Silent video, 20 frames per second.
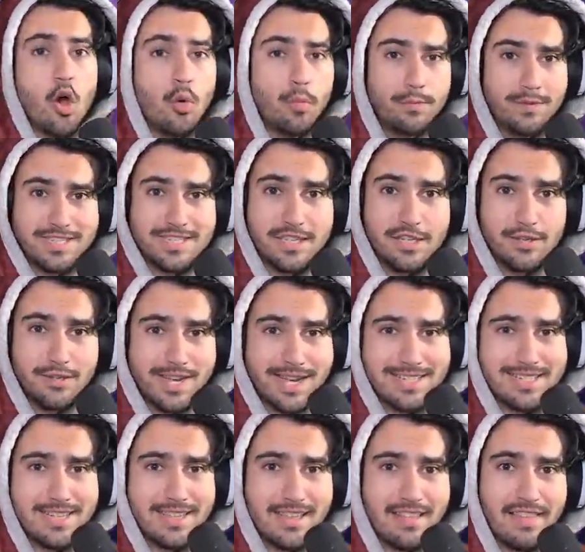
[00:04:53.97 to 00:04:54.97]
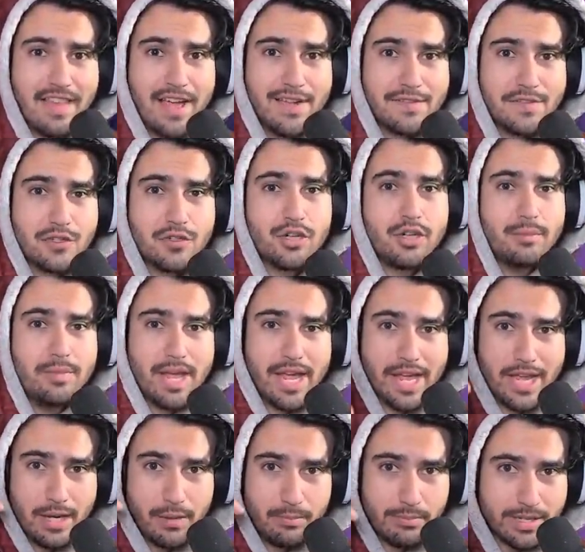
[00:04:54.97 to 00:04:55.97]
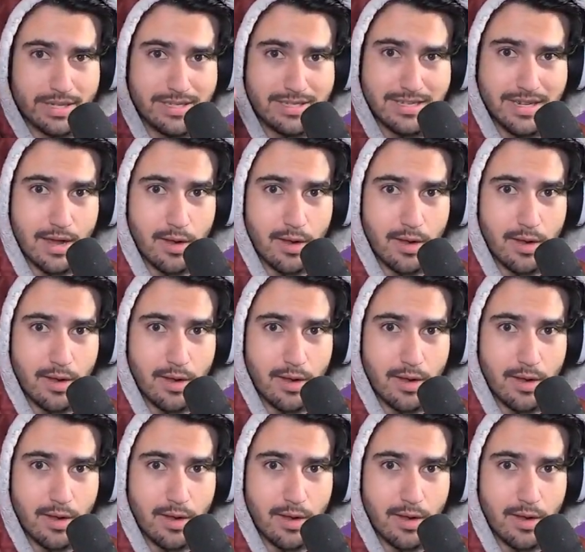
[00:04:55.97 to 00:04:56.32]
Hope to see you guys in the live stream, and peace